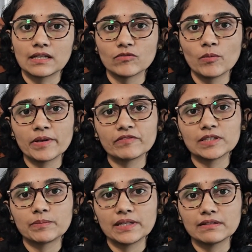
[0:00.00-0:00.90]
Women
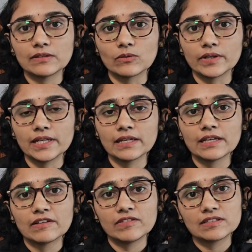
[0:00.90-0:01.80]
with PCOD,
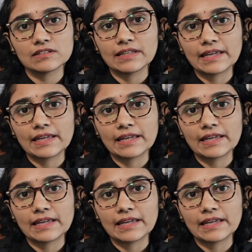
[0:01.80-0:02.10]
which is